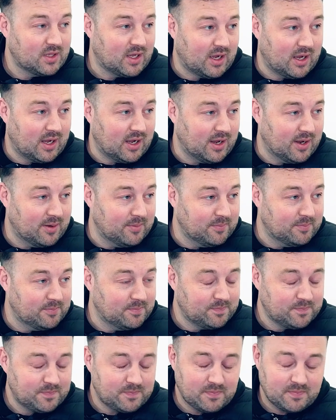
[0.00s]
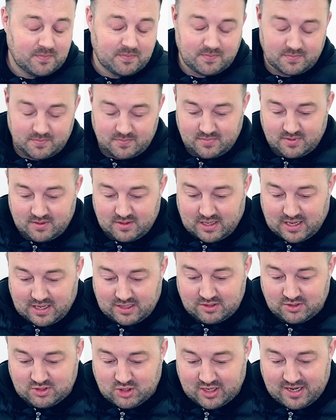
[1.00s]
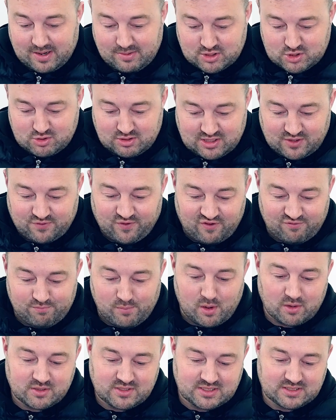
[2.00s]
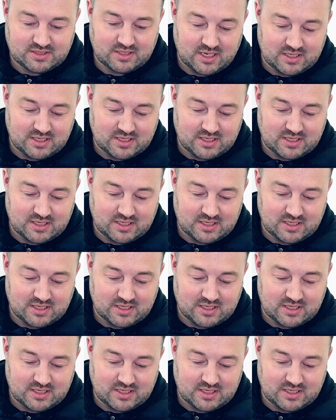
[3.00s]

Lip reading: and Dynamics 365 Marketing